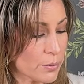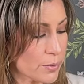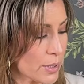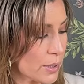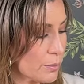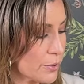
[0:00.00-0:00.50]

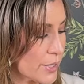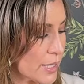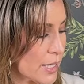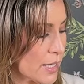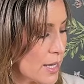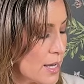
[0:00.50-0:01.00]
really
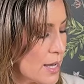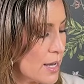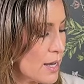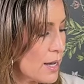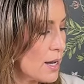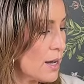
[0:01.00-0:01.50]
pretty.
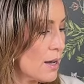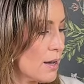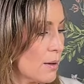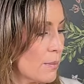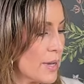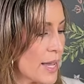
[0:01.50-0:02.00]

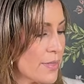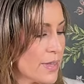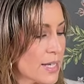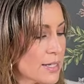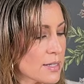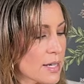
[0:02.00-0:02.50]
And
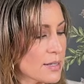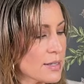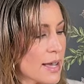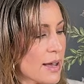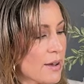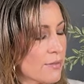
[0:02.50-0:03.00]
then it does
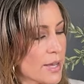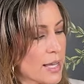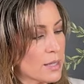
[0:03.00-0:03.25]
have a